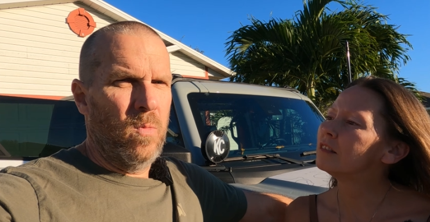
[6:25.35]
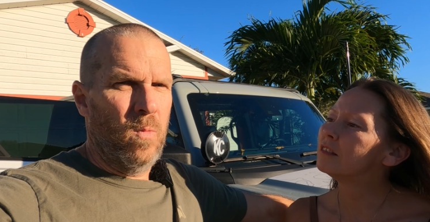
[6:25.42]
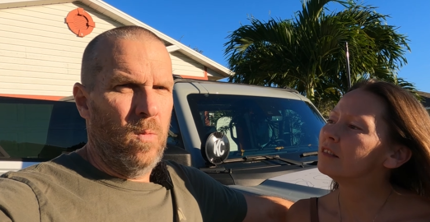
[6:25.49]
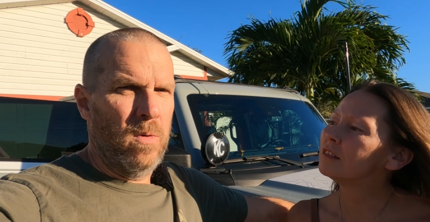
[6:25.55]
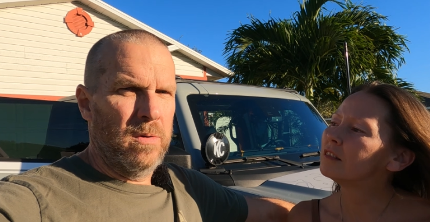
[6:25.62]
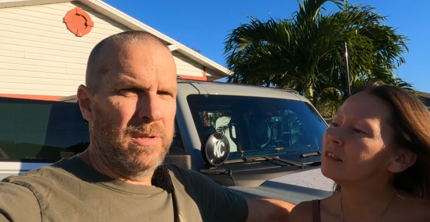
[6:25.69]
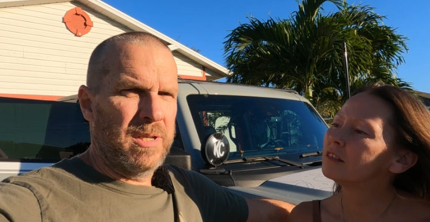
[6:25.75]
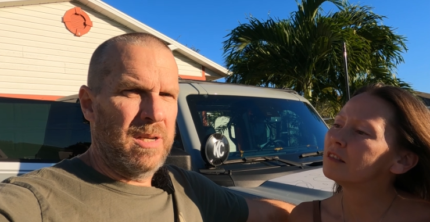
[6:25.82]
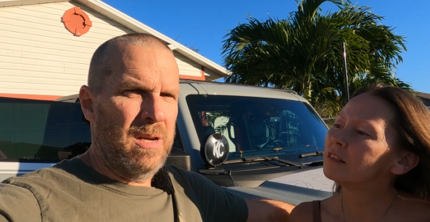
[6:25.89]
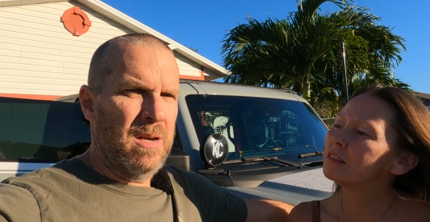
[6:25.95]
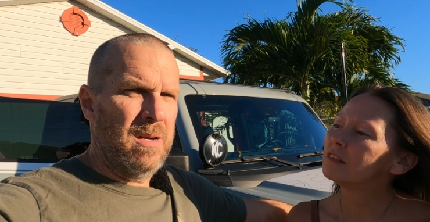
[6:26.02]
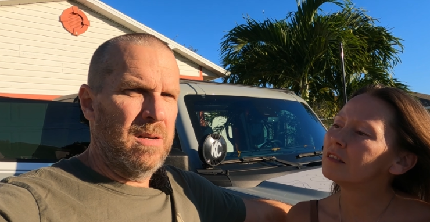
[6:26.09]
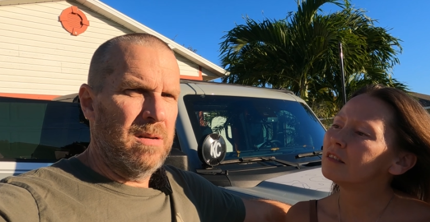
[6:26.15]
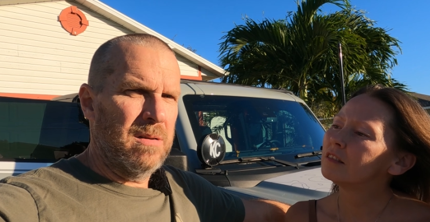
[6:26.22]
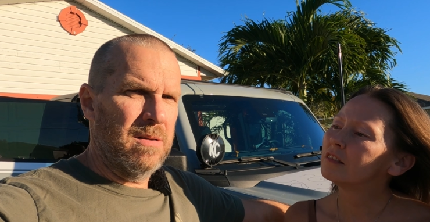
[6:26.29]
Speaker 1: We'll
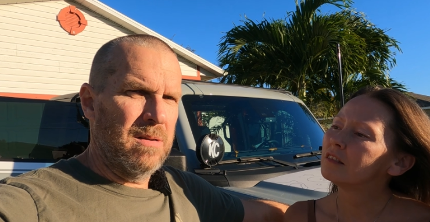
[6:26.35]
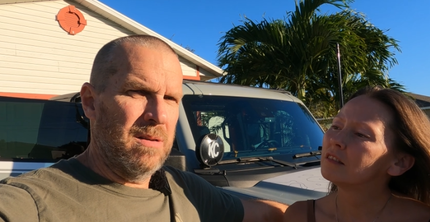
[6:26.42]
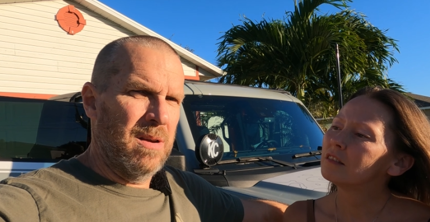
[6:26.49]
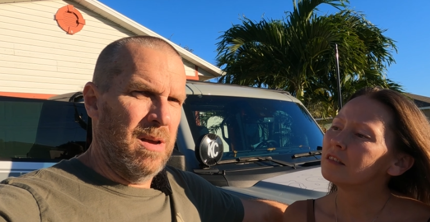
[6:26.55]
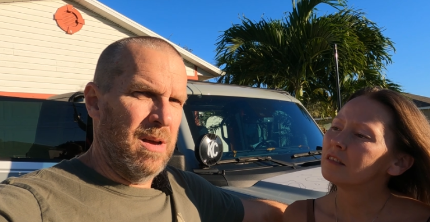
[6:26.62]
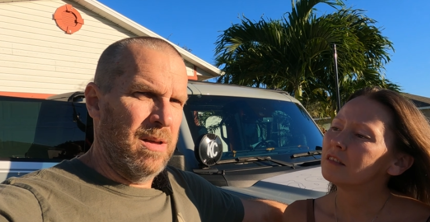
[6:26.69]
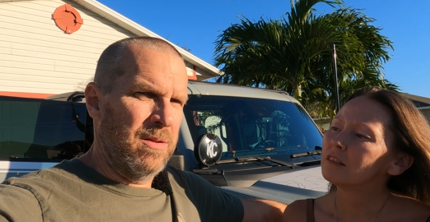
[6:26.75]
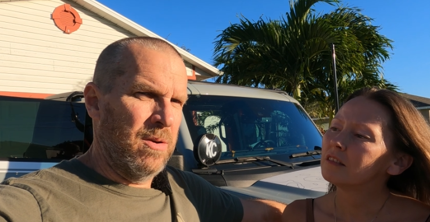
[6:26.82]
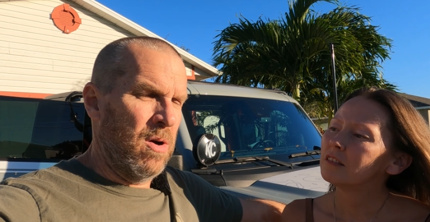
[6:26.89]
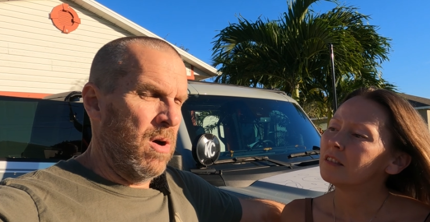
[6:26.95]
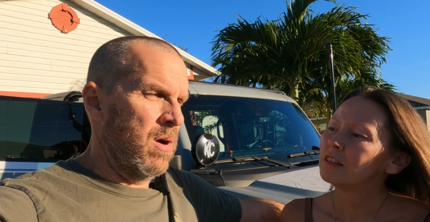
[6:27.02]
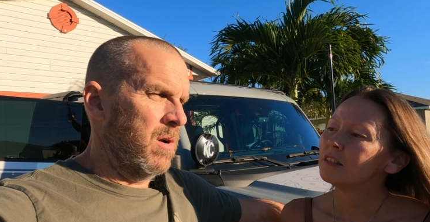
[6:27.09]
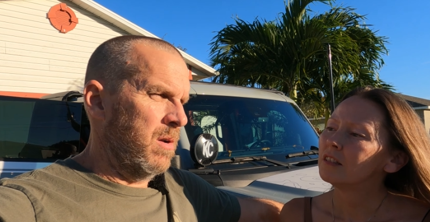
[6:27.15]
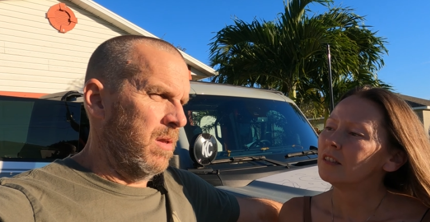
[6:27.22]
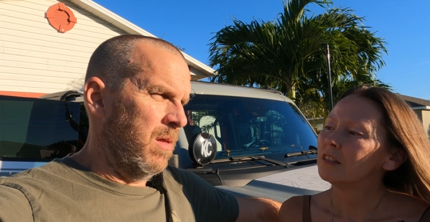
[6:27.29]
see. There
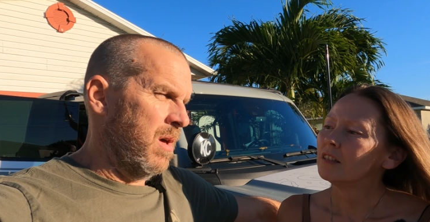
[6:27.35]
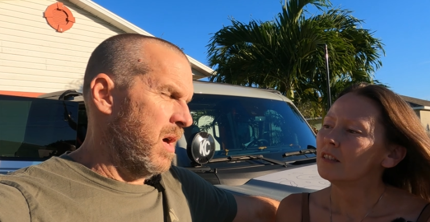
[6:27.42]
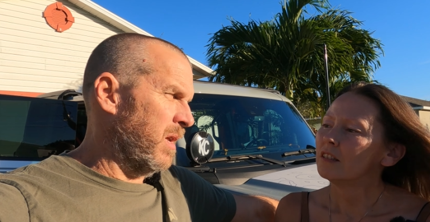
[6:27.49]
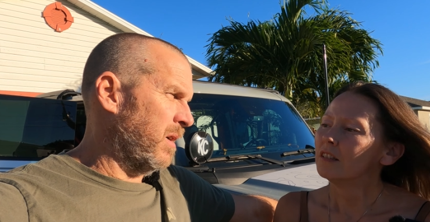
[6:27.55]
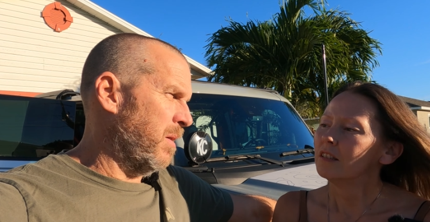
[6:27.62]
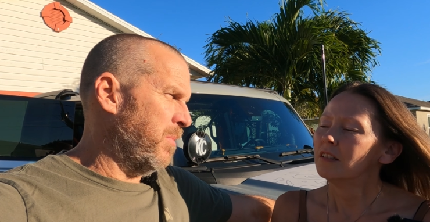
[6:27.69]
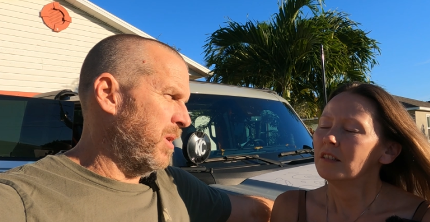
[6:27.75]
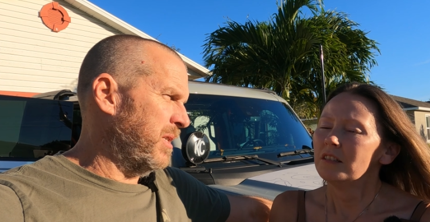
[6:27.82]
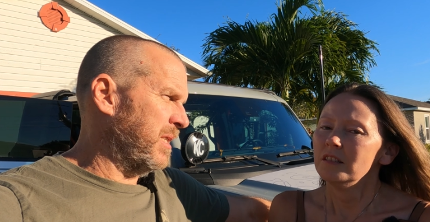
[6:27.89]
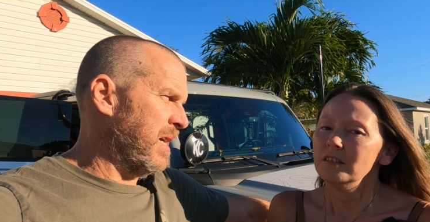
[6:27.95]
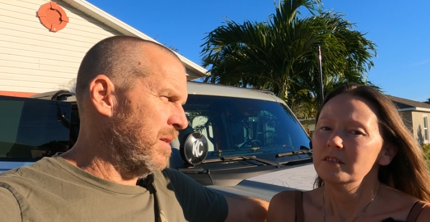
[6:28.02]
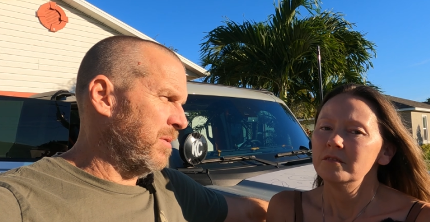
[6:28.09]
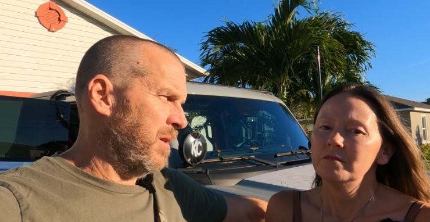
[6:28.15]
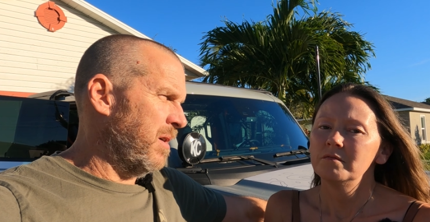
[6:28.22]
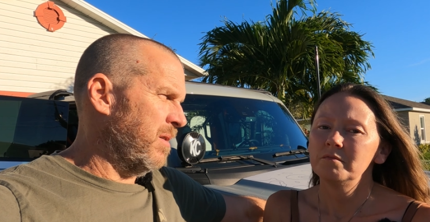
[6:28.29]
are a lot of companies
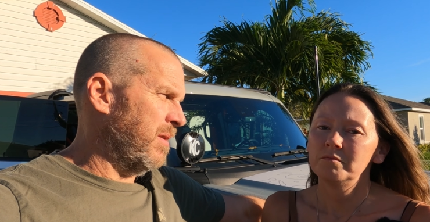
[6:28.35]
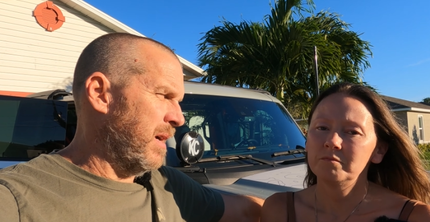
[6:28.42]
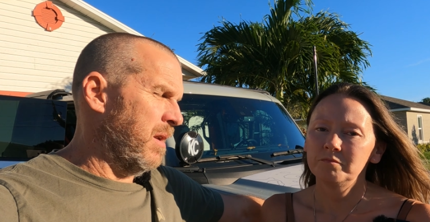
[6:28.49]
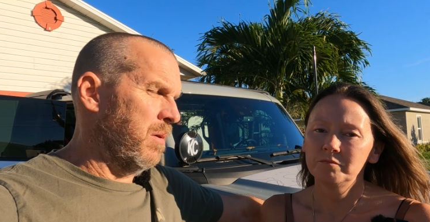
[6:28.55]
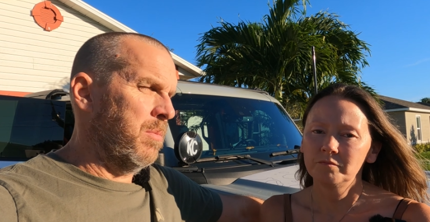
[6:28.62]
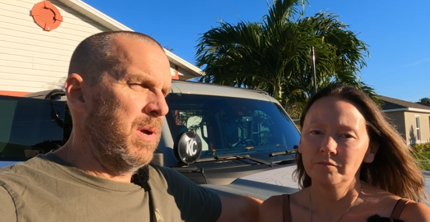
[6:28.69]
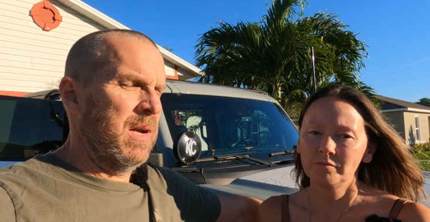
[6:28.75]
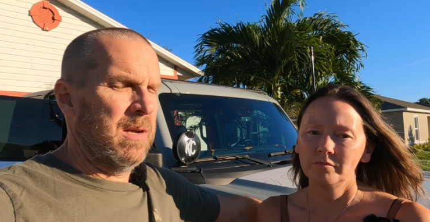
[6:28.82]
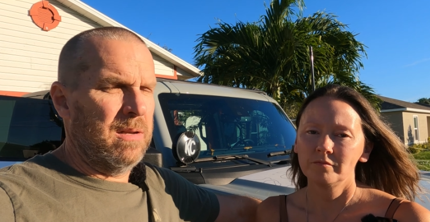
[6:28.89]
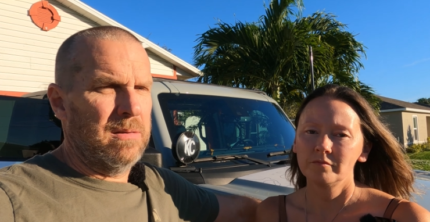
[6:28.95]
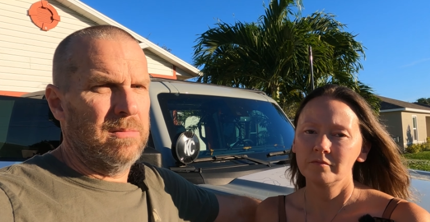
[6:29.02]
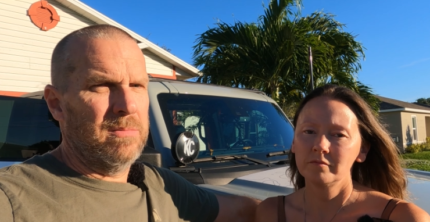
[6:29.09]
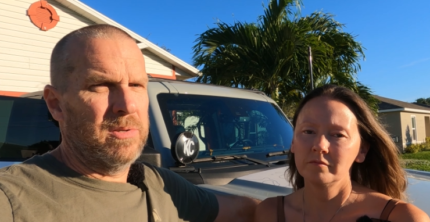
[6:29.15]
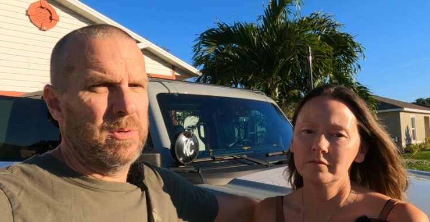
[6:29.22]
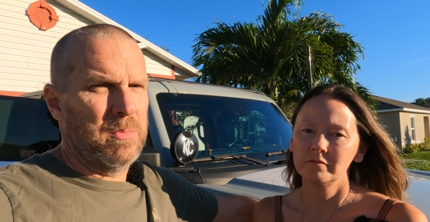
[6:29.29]
out there that are
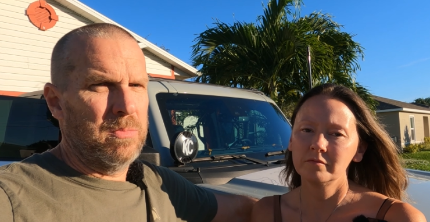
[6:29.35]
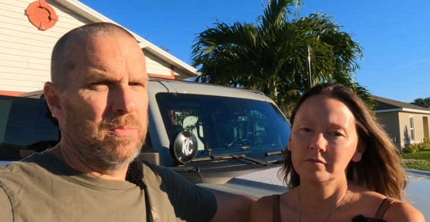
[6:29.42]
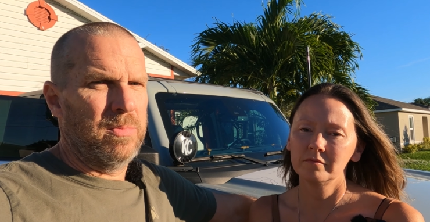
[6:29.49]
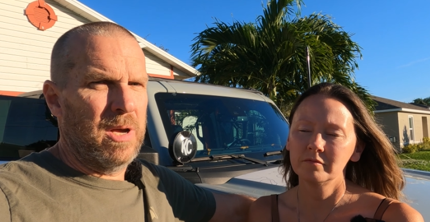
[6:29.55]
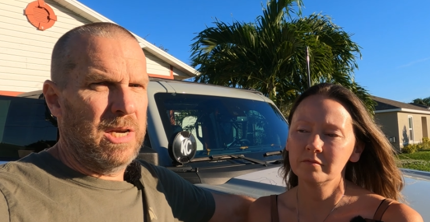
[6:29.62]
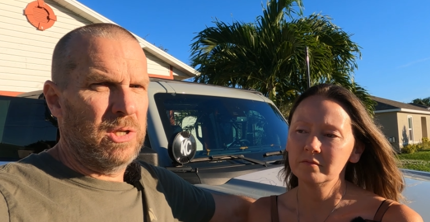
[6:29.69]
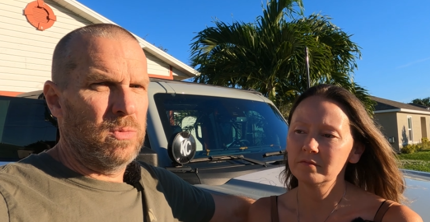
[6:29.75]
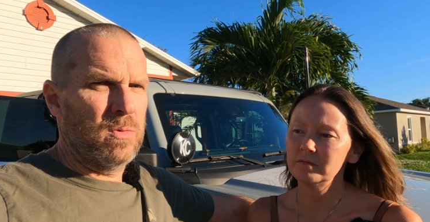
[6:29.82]
making some nice